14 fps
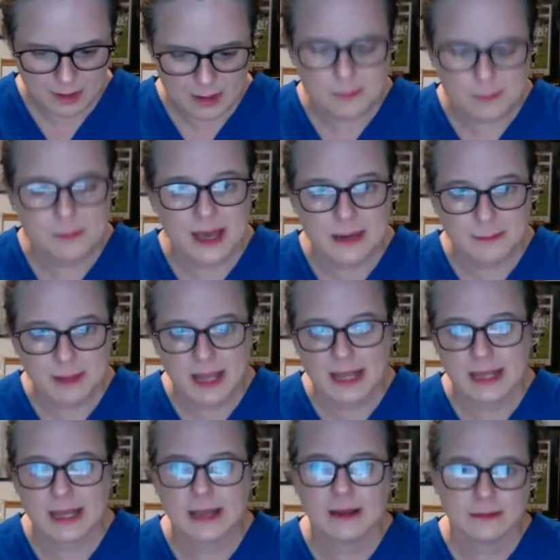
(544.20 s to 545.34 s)
Bed
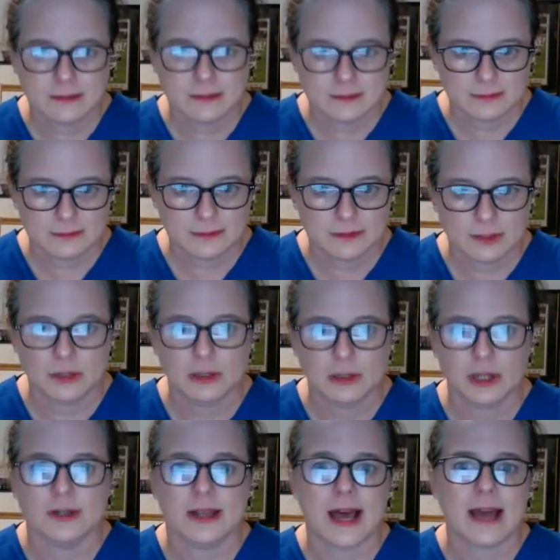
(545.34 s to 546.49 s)
making, you
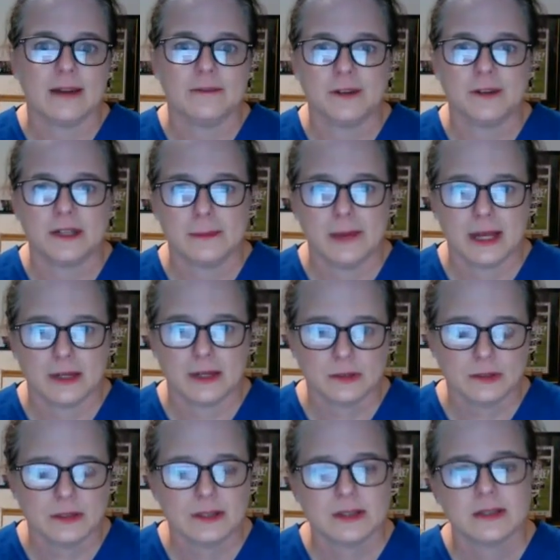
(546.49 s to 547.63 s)
learn that in
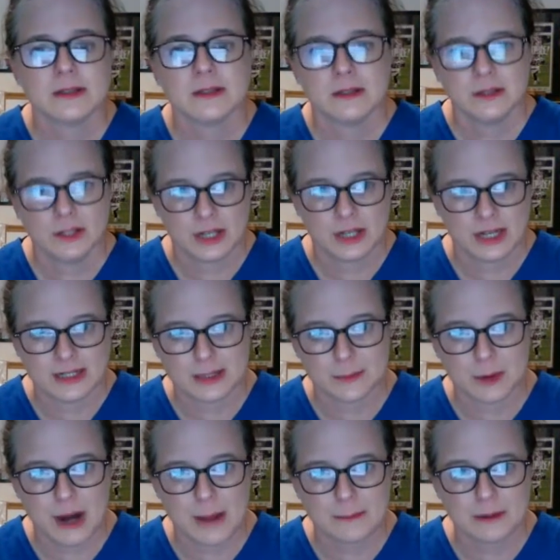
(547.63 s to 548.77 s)
fundamentals. You need to
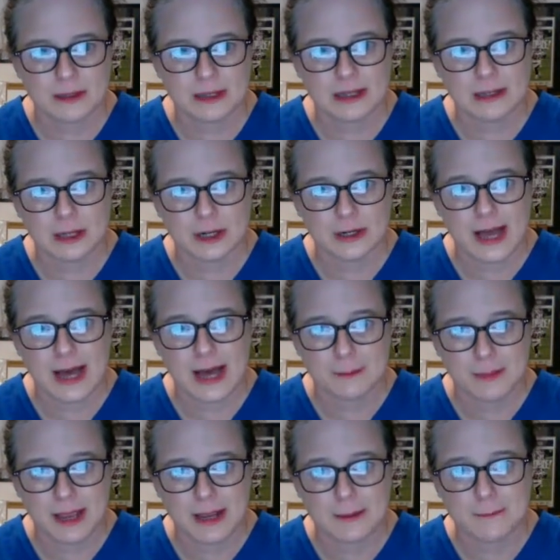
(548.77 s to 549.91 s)
properly learn how to
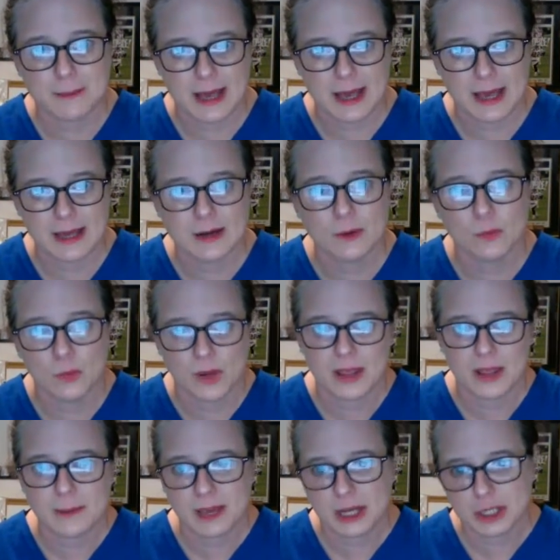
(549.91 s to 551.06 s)
make a bed with
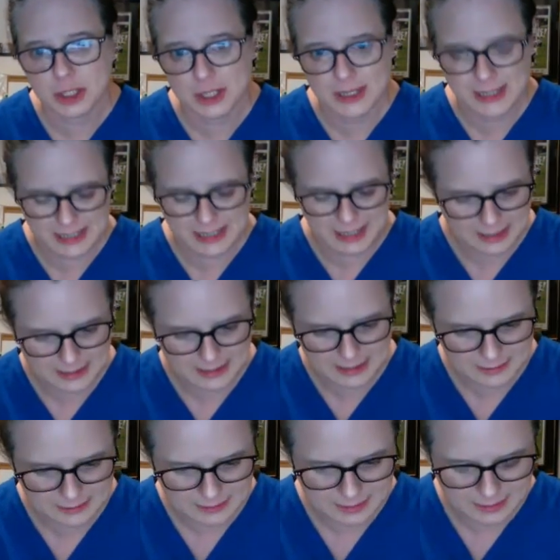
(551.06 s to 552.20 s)
a patient in it.
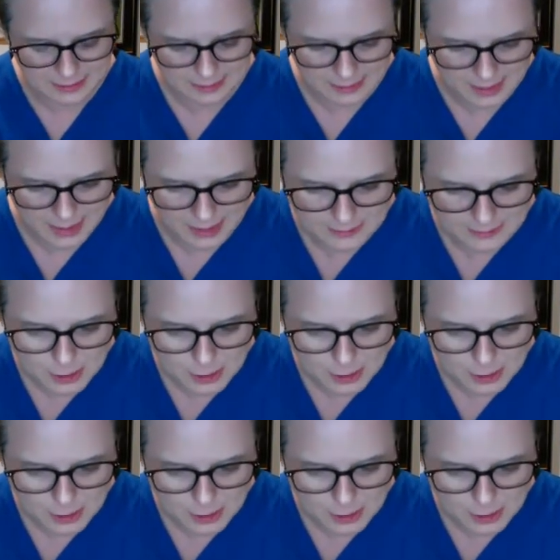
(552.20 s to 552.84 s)
Okay.